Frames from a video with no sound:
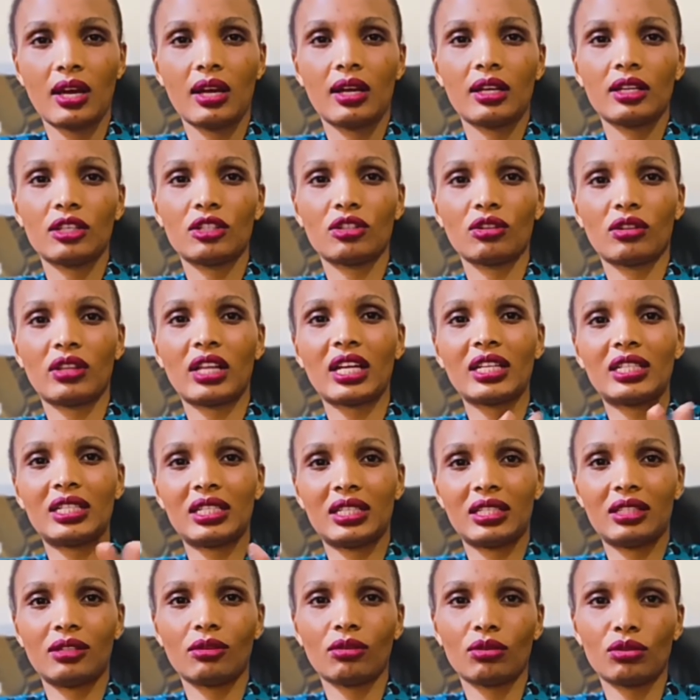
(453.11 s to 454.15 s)
So that
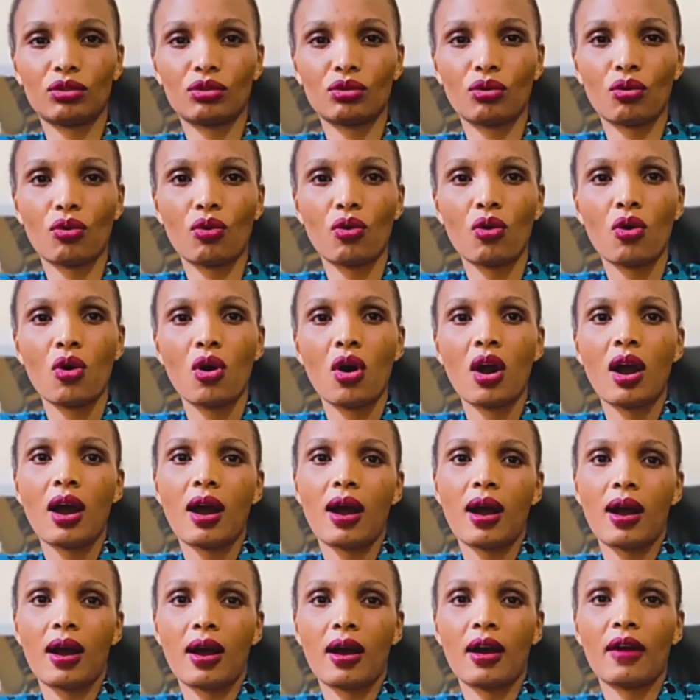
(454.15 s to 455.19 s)
is also
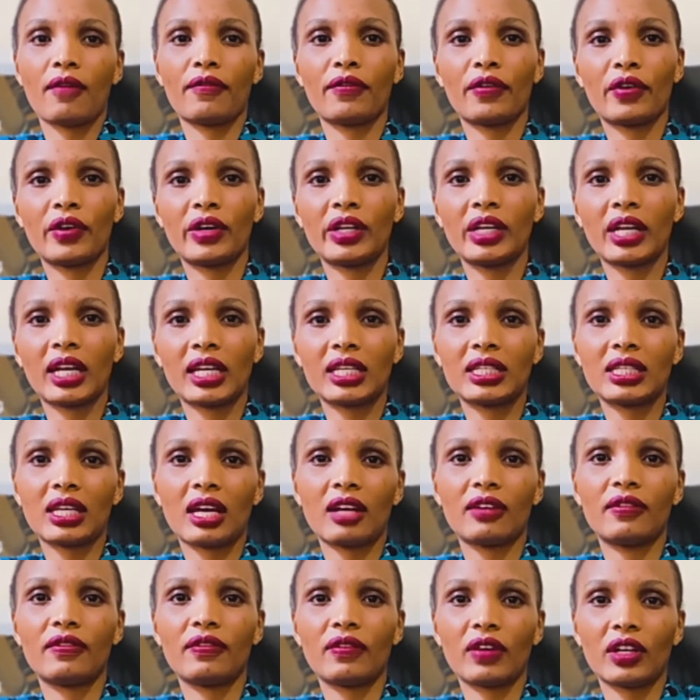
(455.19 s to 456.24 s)
a very nice
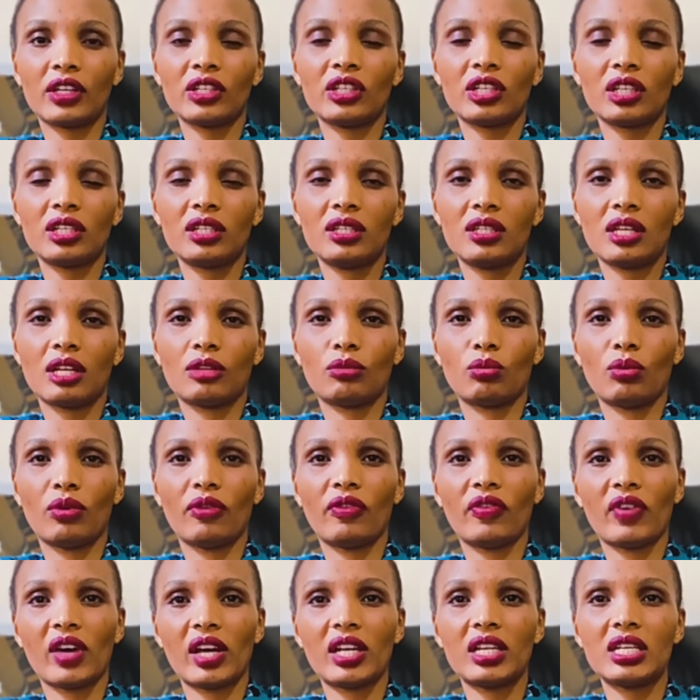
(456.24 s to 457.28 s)
advantage that we
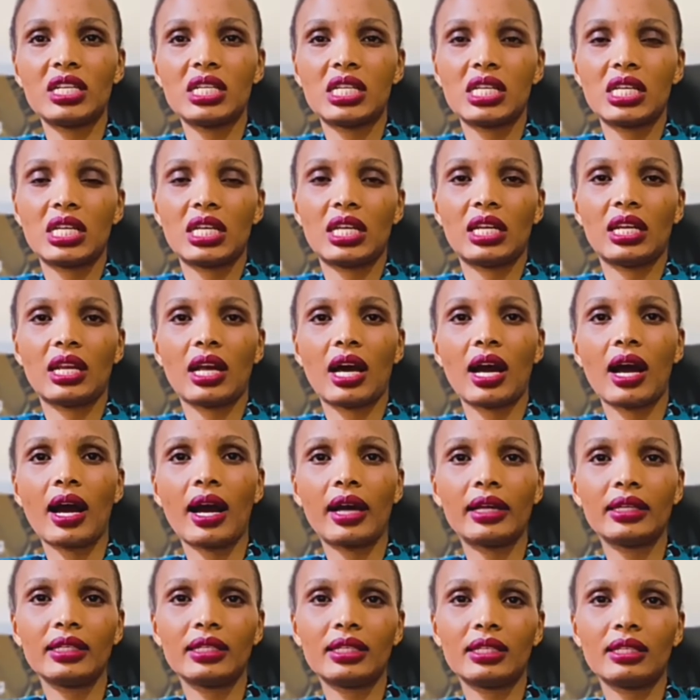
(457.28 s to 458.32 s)
find in
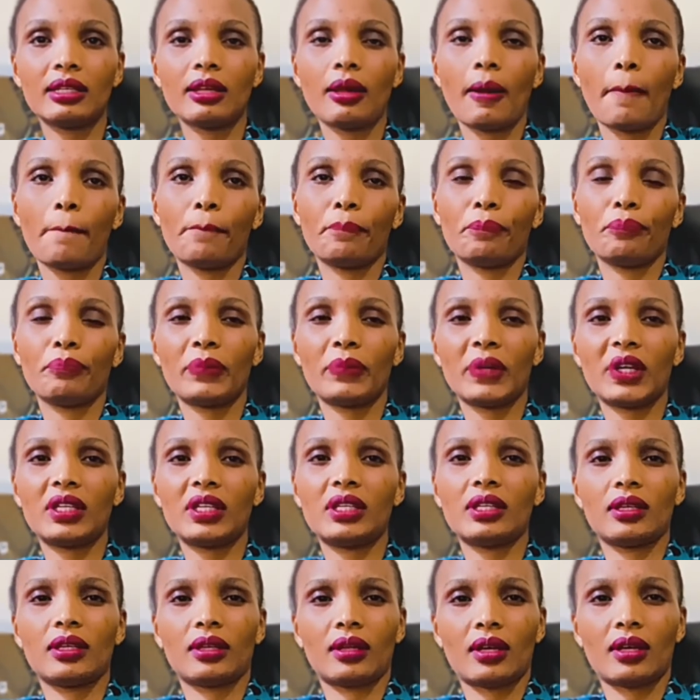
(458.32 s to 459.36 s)
hand
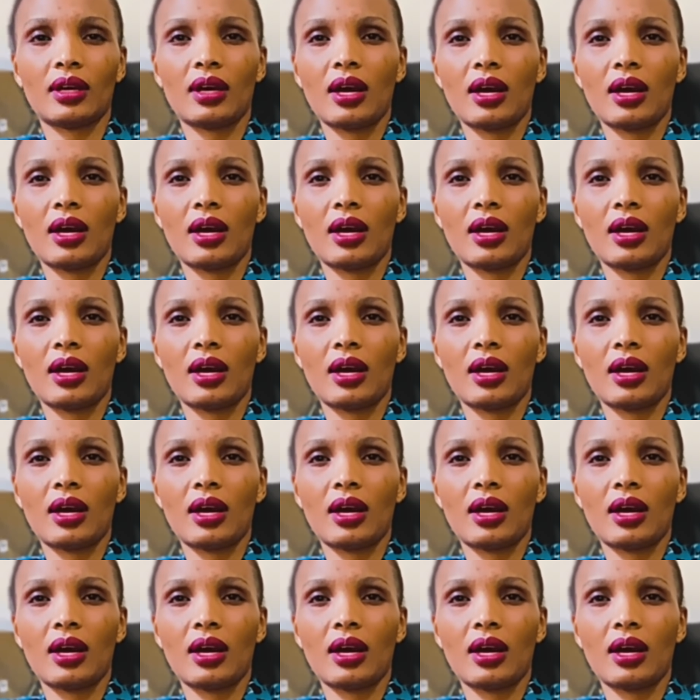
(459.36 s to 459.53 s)
mating.